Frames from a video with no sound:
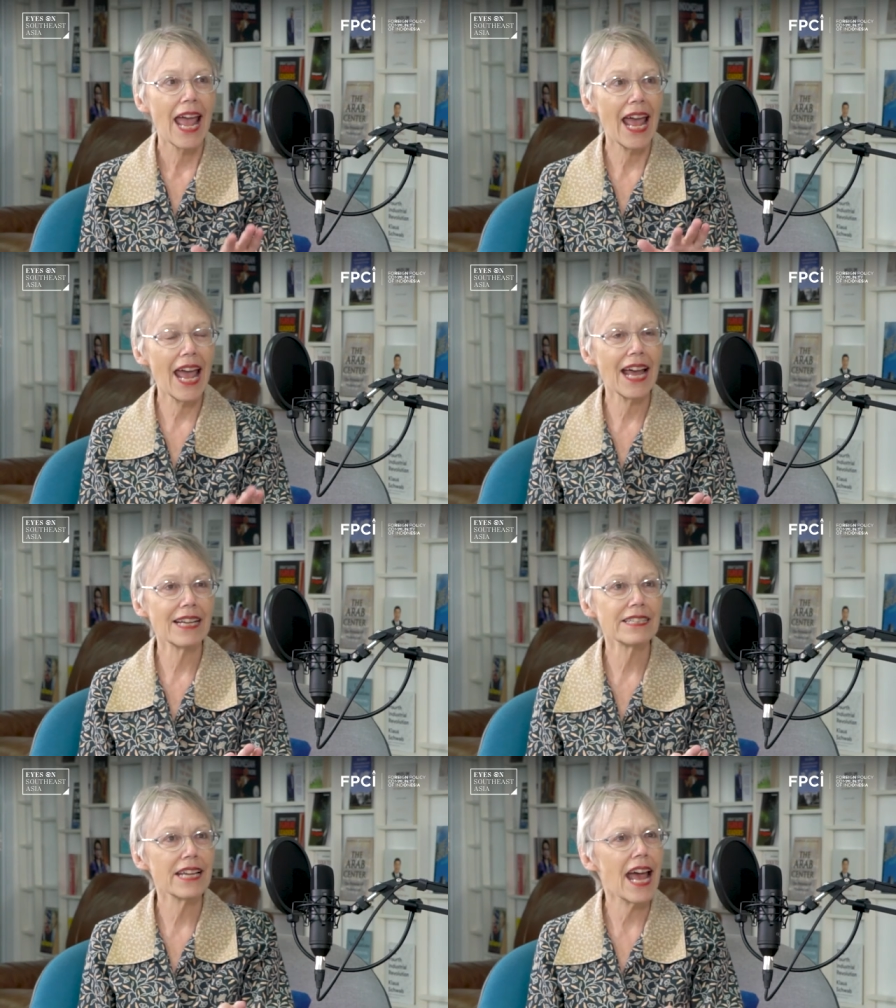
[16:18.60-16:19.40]

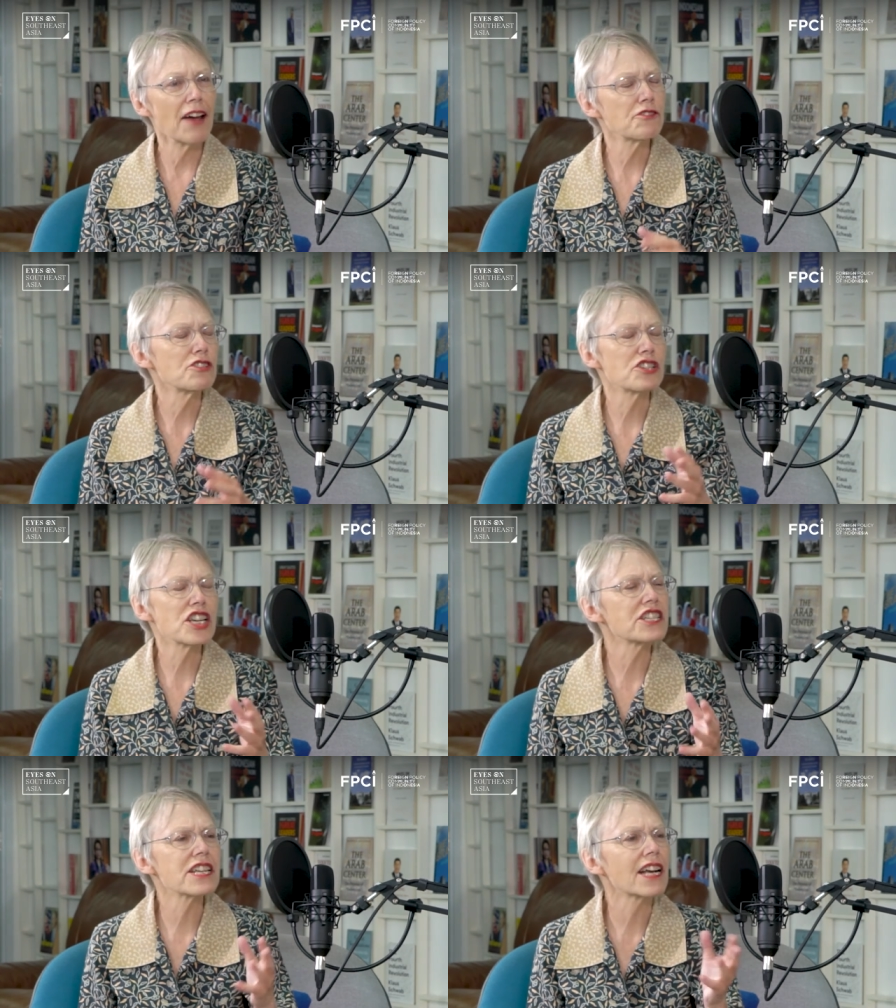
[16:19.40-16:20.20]
And after
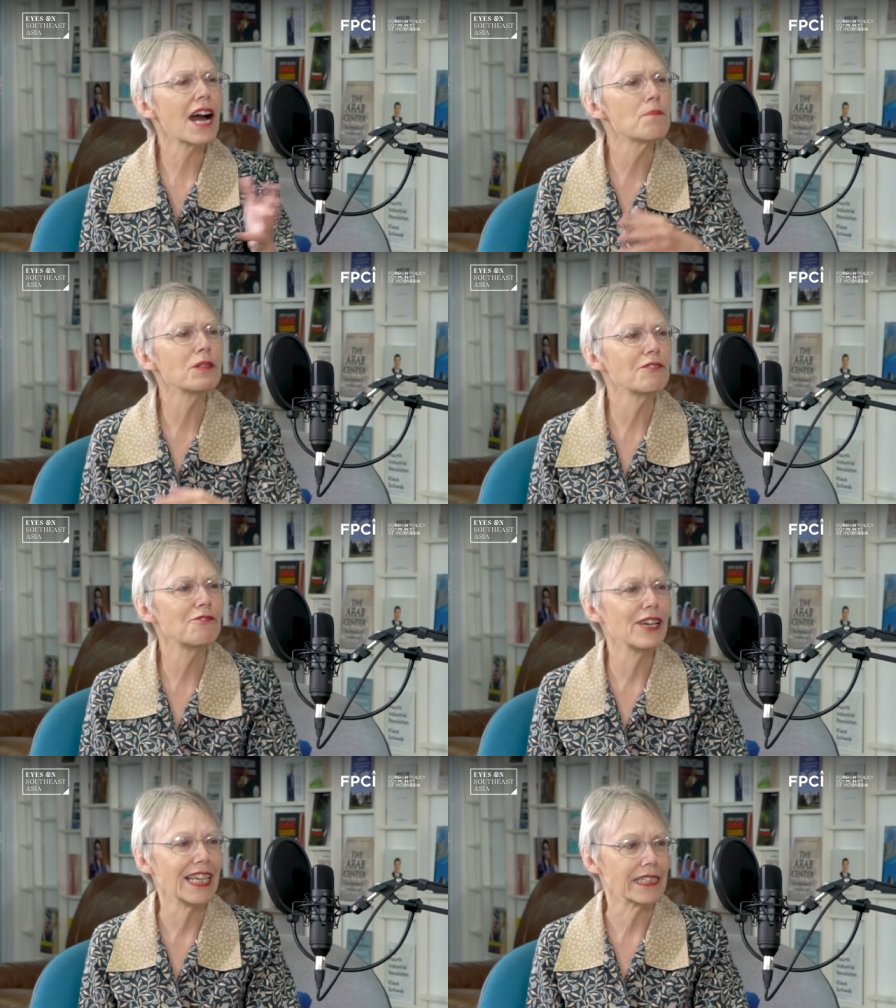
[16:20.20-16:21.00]
just a couple of
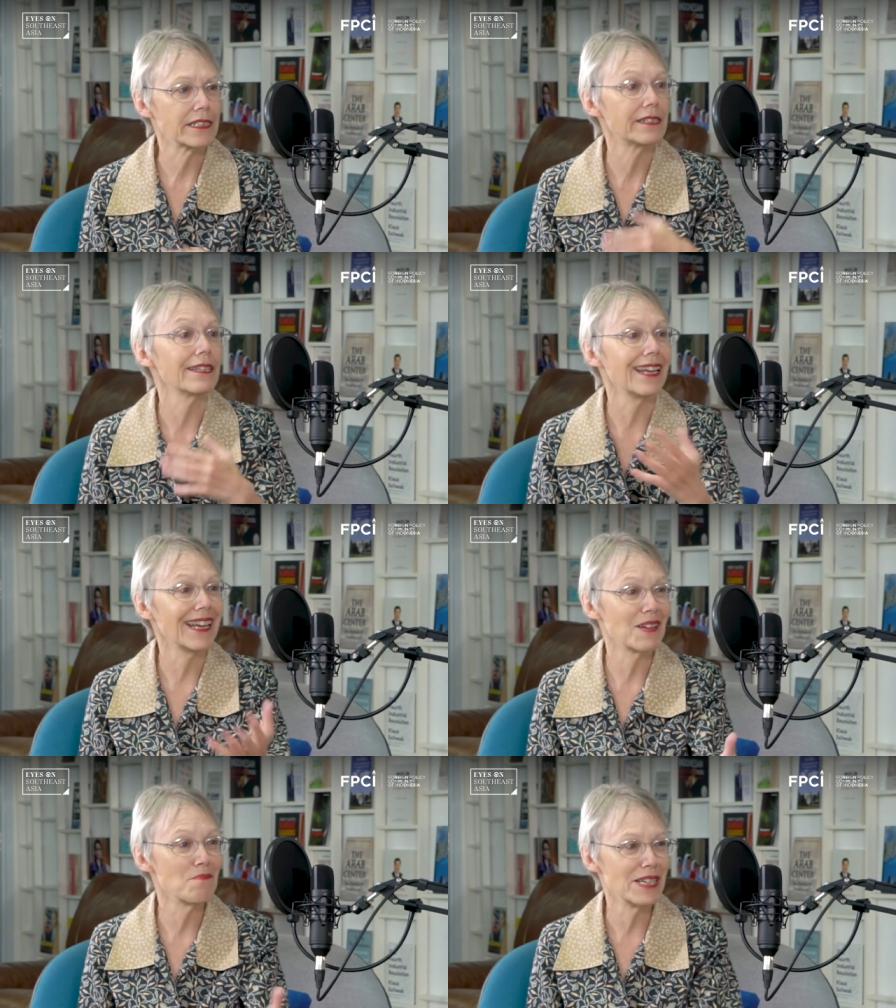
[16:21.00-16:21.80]
weeks
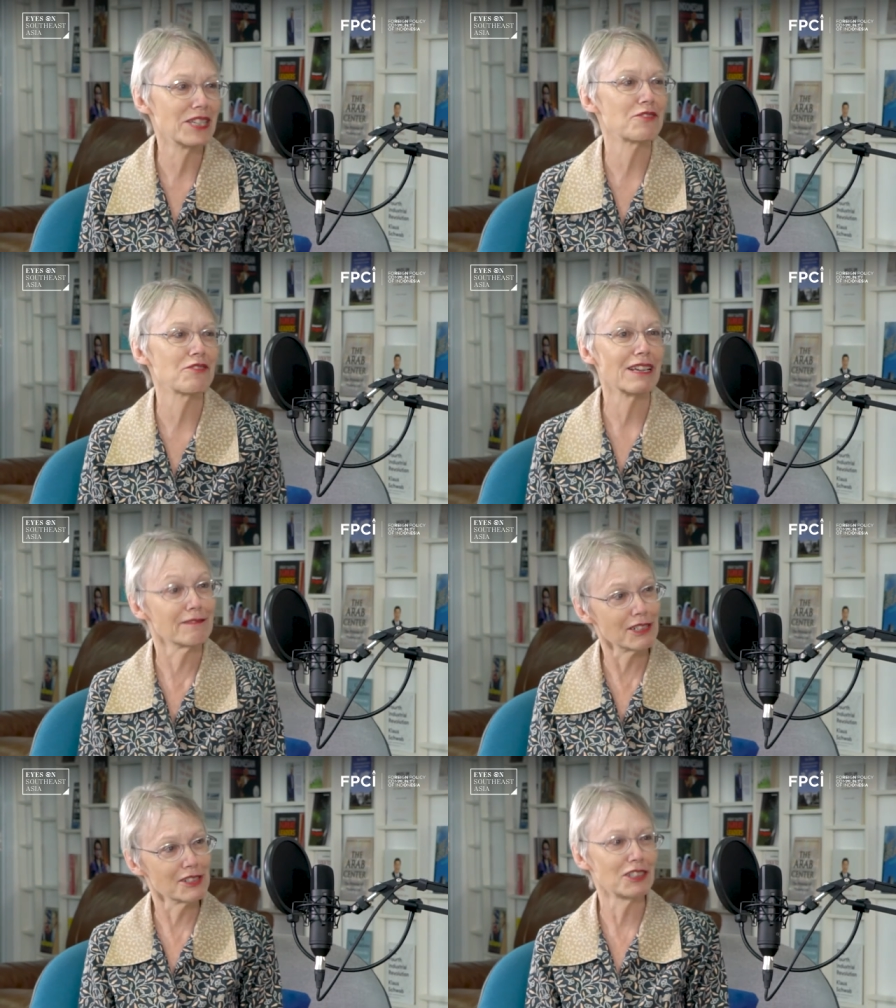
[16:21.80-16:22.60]
in a Ministry of
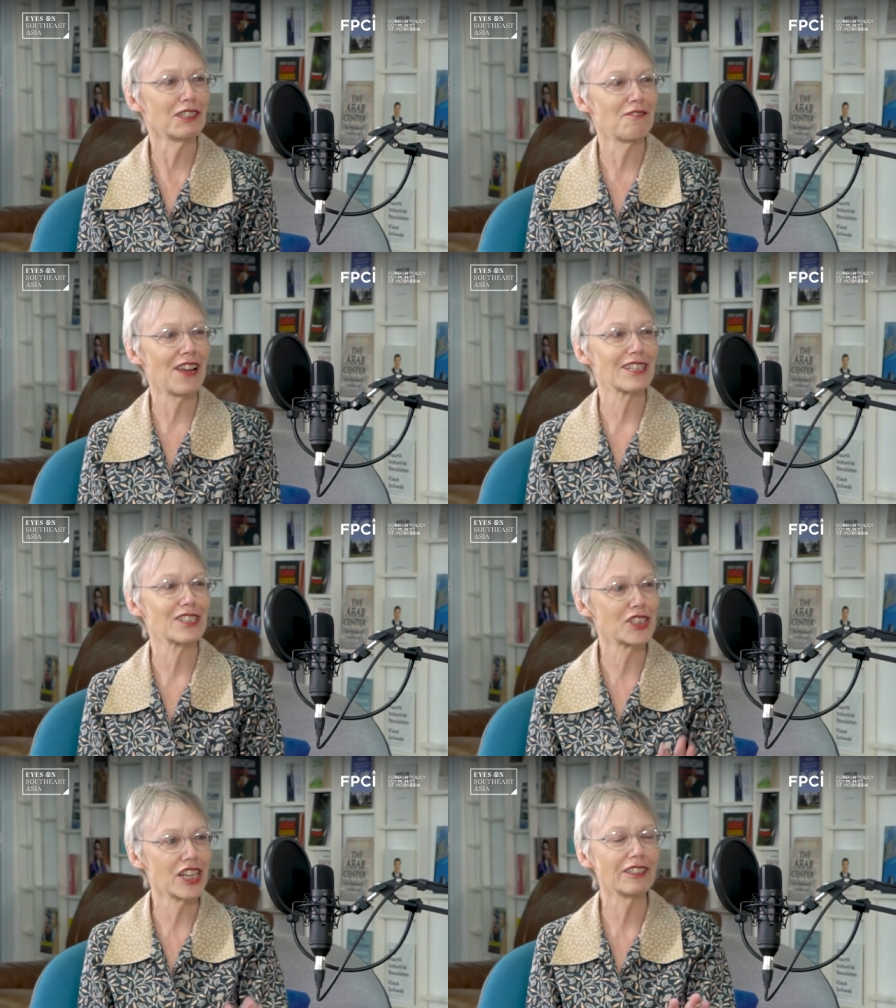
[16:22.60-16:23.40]
Social
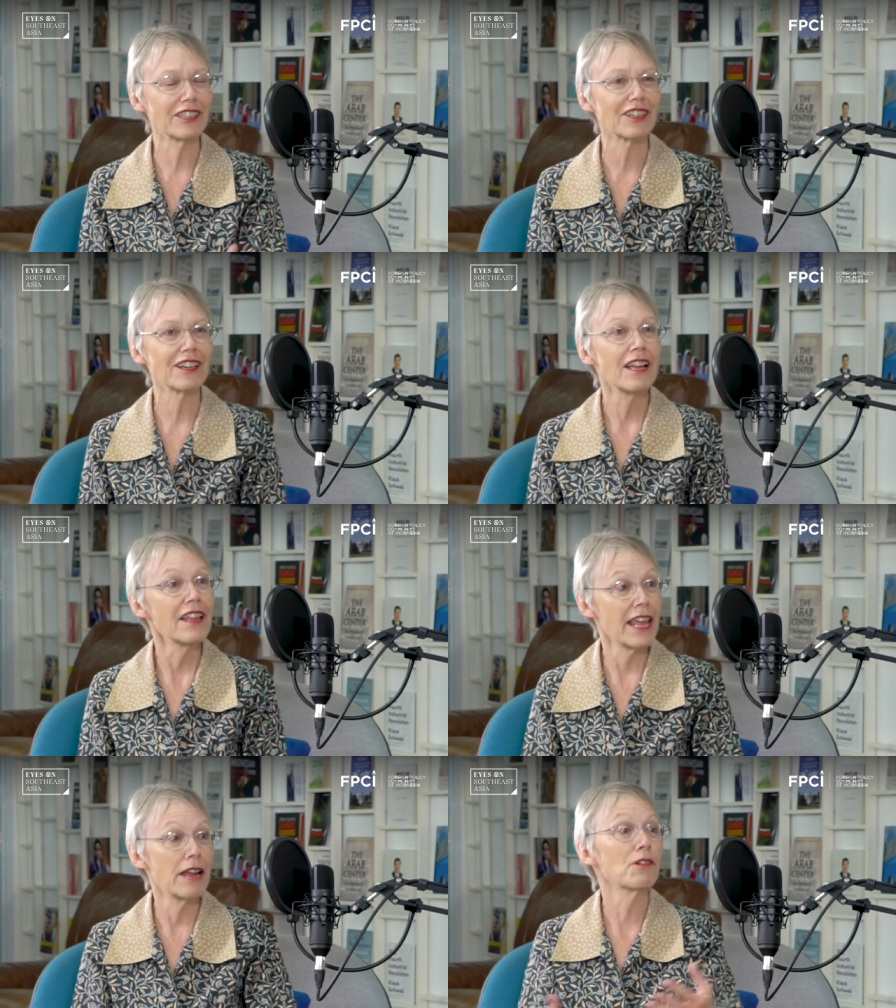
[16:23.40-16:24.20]
Affairs shelter,
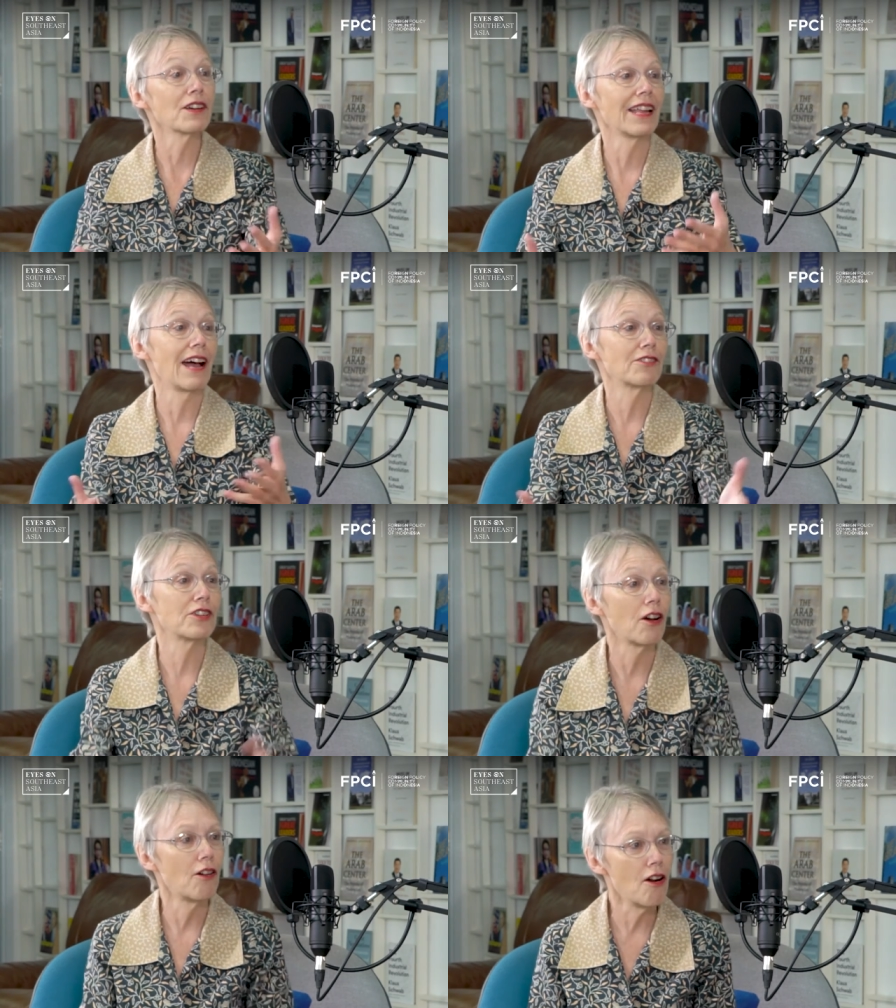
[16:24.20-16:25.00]
they were allowed
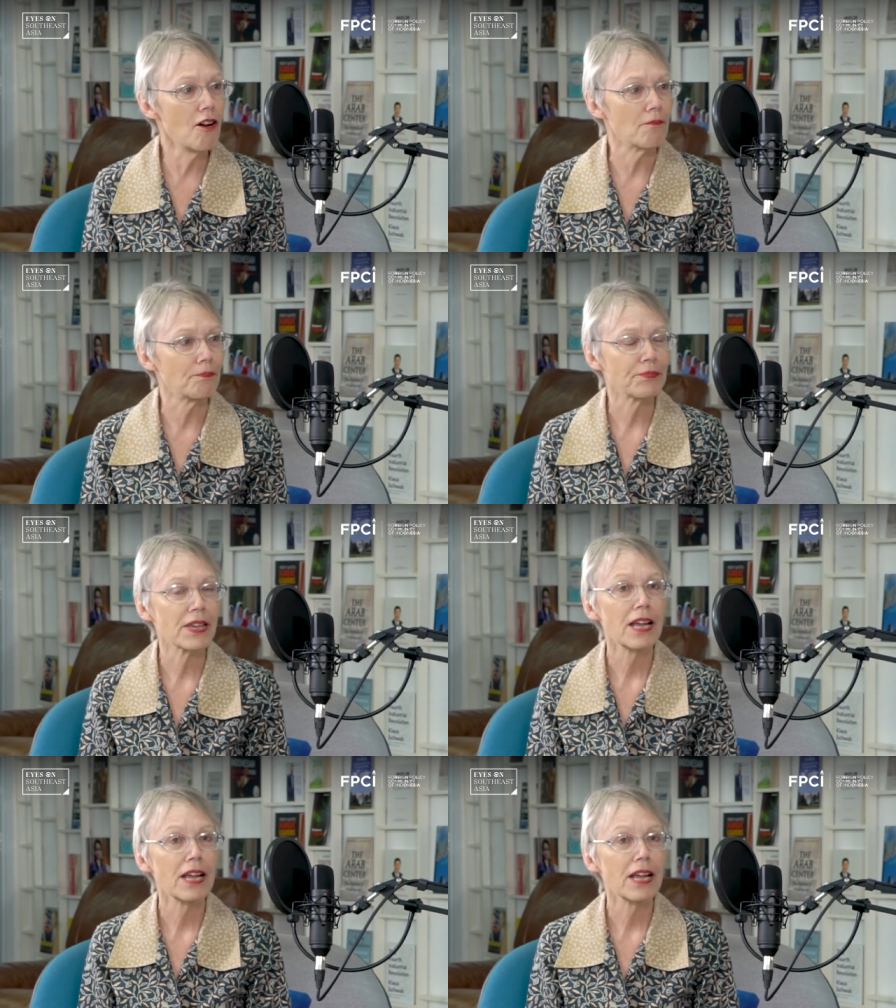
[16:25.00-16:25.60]
to go home.